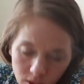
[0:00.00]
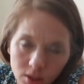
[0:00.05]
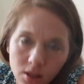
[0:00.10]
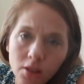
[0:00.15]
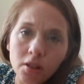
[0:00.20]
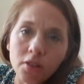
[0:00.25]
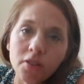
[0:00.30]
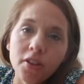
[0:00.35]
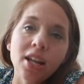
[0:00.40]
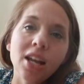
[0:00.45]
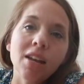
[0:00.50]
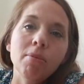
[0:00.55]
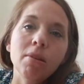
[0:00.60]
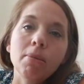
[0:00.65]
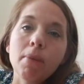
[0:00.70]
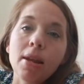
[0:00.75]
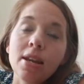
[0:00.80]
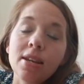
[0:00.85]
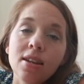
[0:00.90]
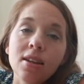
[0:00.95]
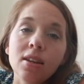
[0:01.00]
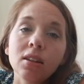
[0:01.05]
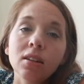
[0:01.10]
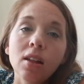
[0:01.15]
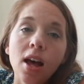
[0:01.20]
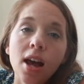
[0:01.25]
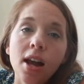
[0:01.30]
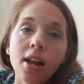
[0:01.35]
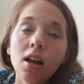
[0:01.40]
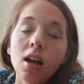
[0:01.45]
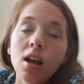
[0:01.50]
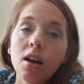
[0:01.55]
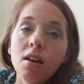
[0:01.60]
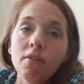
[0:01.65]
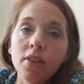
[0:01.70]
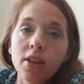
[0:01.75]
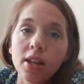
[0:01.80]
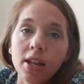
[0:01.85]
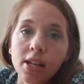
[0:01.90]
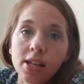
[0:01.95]
Another thing I've been making a lot
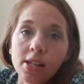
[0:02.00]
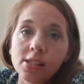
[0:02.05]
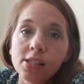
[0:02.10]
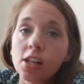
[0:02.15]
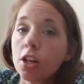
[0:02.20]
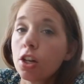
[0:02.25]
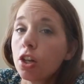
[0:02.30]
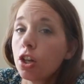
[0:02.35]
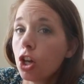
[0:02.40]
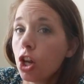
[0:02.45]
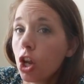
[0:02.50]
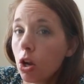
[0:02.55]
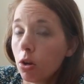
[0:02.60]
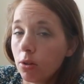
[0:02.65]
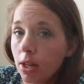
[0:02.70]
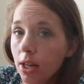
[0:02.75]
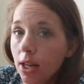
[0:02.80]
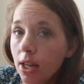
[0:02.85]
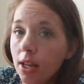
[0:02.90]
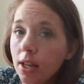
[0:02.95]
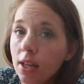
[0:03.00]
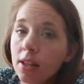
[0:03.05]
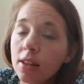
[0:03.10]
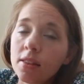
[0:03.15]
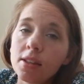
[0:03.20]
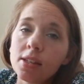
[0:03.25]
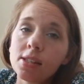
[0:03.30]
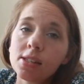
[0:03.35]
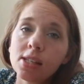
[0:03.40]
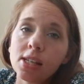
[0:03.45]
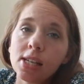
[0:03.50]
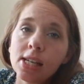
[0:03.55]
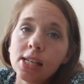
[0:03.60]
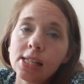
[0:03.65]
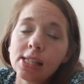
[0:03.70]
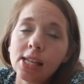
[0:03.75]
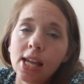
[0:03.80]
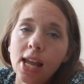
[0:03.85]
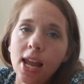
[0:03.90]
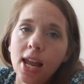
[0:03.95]
of is gnocchi. This
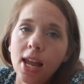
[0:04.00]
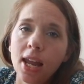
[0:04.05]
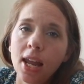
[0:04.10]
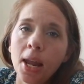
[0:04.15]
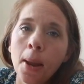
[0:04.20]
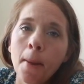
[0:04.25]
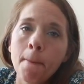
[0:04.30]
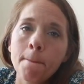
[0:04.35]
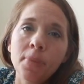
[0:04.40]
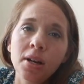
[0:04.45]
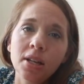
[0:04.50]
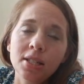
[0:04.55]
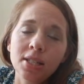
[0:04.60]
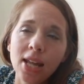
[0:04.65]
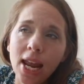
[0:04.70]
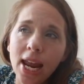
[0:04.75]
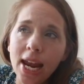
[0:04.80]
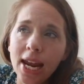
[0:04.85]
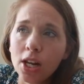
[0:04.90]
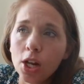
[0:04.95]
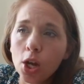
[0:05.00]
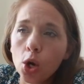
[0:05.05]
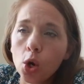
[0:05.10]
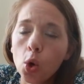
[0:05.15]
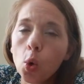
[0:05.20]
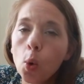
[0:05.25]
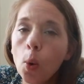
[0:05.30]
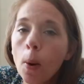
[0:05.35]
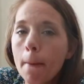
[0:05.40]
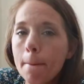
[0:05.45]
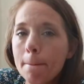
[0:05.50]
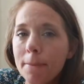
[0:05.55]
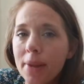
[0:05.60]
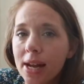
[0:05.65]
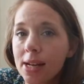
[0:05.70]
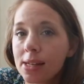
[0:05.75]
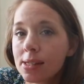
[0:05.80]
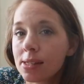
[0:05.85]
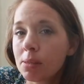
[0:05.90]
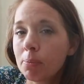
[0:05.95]
is a
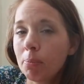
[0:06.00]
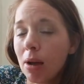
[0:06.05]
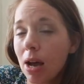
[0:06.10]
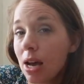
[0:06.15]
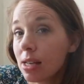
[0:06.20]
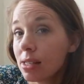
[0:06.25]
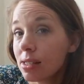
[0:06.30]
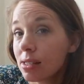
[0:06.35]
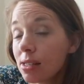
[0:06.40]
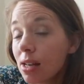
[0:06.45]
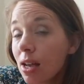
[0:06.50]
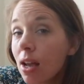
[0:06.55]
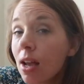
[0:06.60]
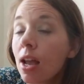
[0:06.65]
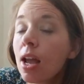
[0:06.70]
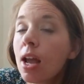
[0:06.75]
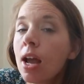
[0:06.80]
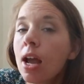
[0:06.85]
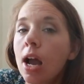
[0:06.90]
potato-based pasta.